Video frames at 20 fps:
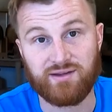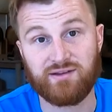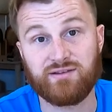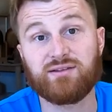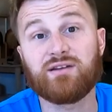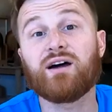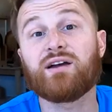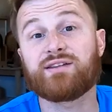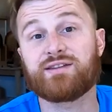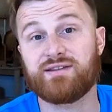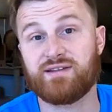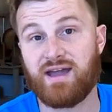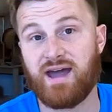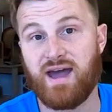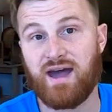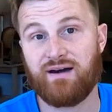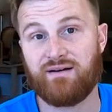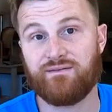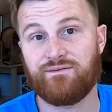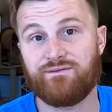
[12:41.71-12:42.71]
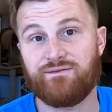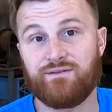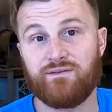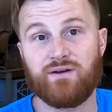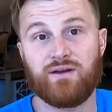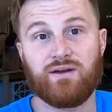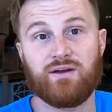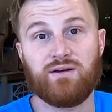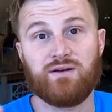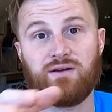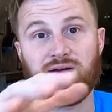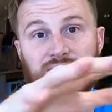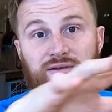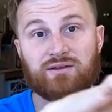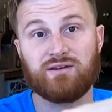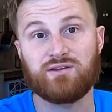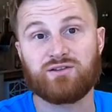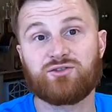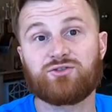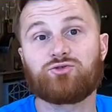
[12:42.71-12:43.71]
it doesn't have
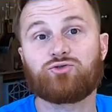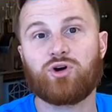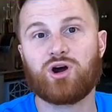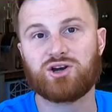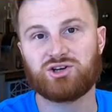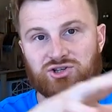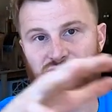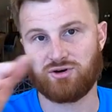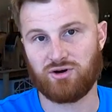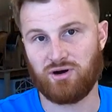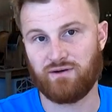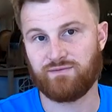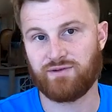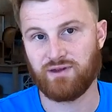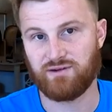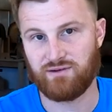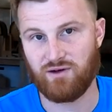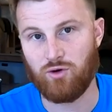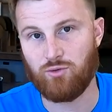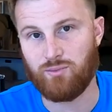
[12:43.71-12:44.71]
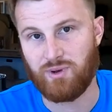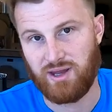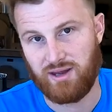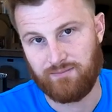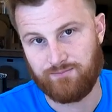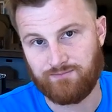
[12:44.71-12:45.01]
the structure of the doming.